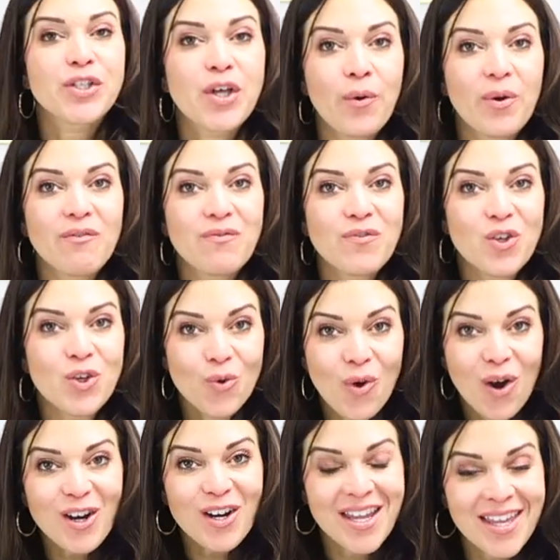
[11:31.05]
So if you
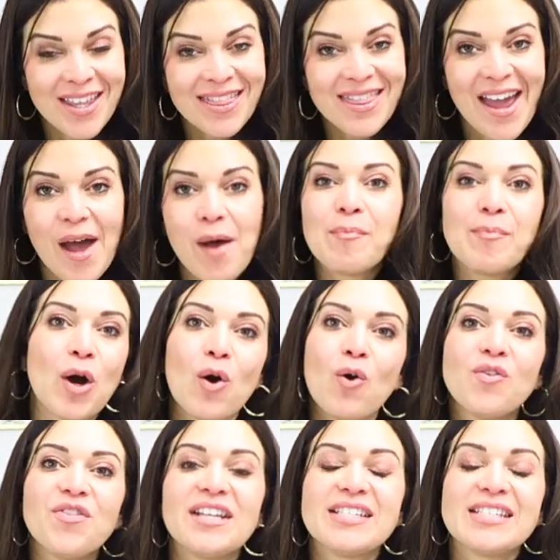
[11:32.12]
are in that
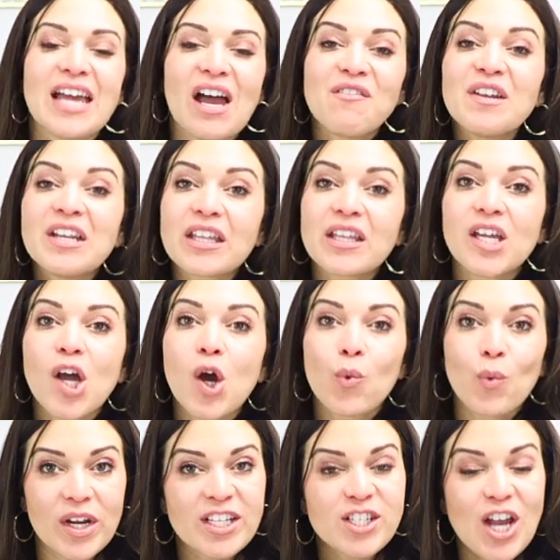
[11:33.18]
boat, then definitely
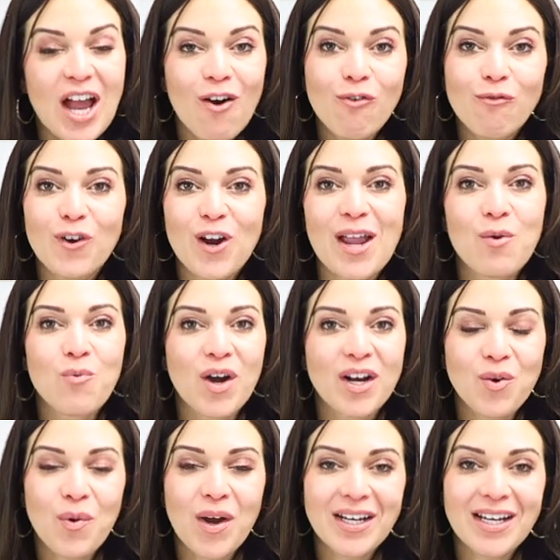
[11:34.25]
reach out for a
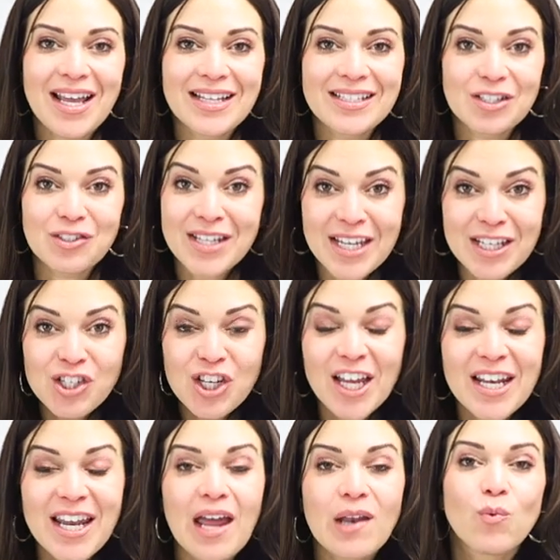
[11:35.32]
one-on-one consultation
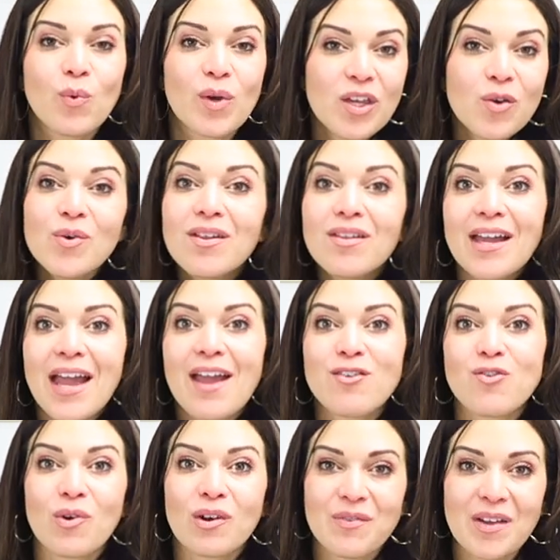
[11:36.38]
and we will get
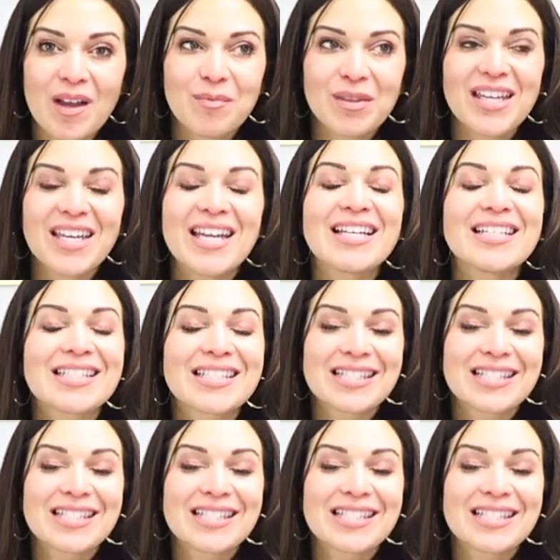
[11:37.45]
your family